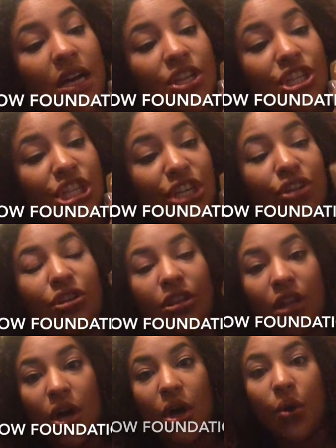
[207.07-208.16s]
Sheer
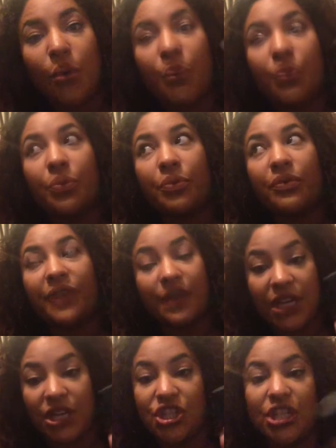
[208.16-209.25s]
Glow
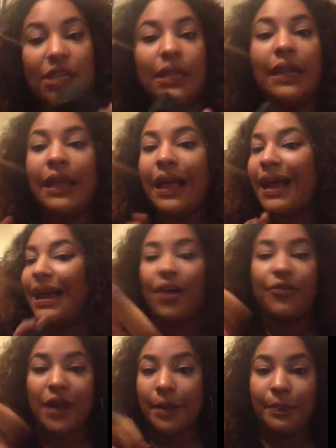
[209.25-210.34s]
foundation, I
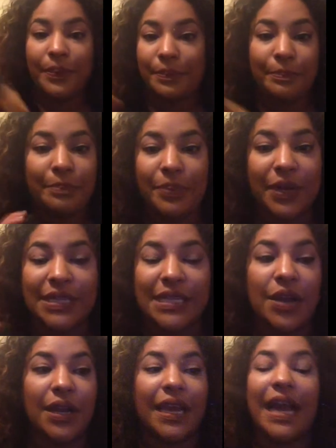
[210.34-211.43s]
have not put it
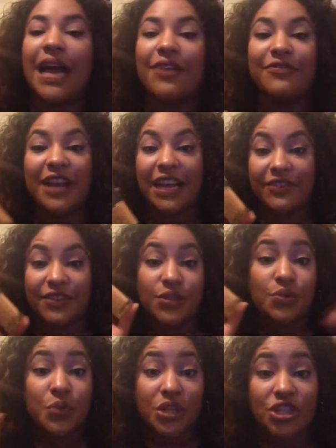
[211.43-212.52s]
down. Like, I have not even
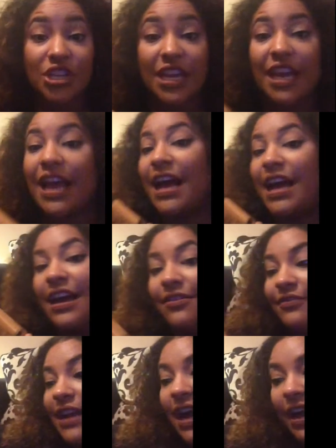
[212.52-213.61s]
switched it. I have
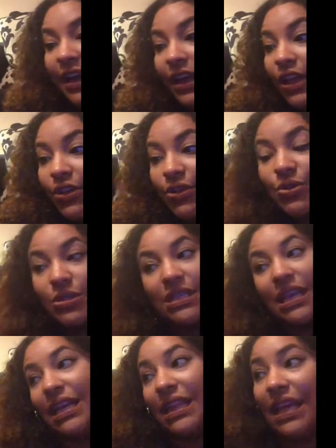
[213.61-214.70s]
not used
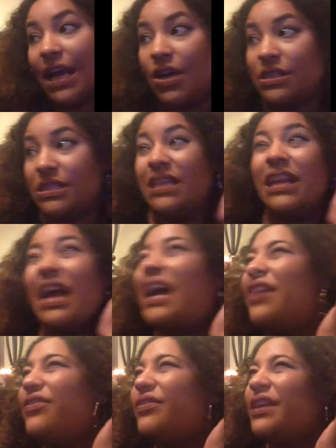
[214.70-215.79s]
anything else, and I
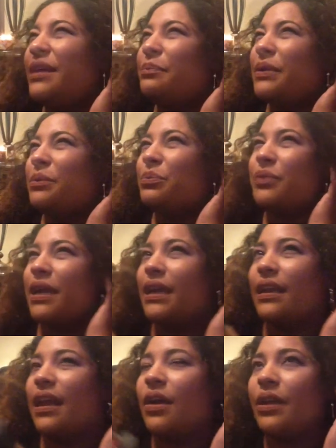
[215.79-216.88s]
haven't really been
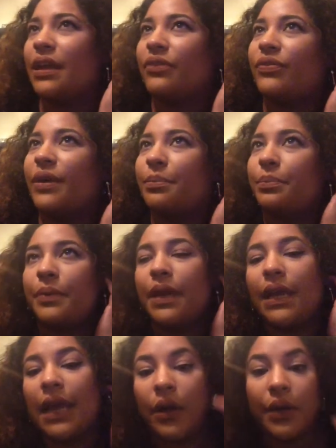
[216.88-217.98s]
breaking out. Like, if I
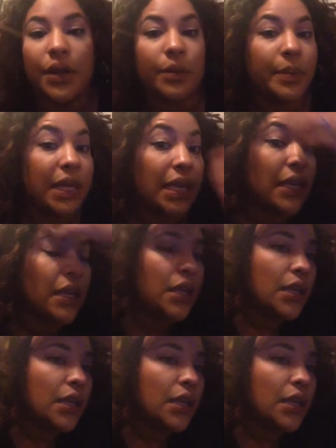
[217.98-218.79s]
break out, it'll be...